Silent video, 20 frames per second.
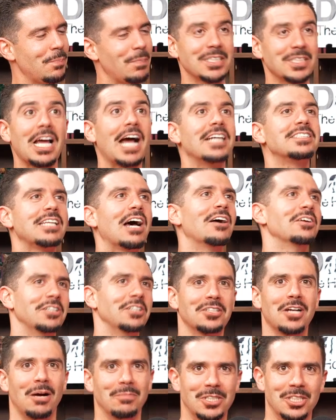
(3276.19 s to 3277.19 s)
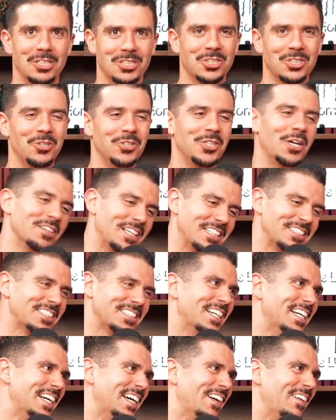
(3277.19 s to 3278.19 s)
Besides telling you to come to the studio,
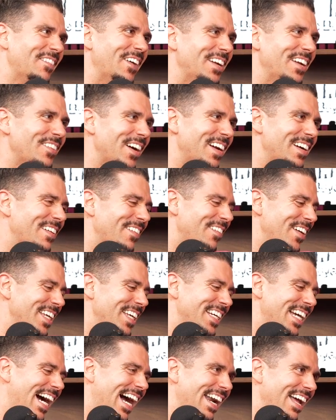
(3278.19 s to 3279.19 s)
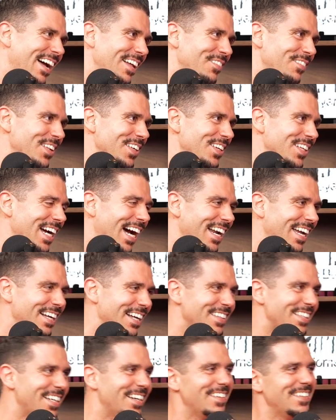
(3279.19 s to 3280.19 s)
what do you got out? What do you got
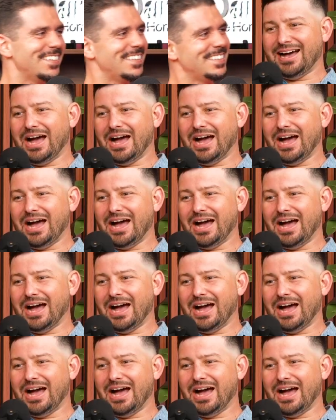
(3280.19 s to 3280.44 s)
out there?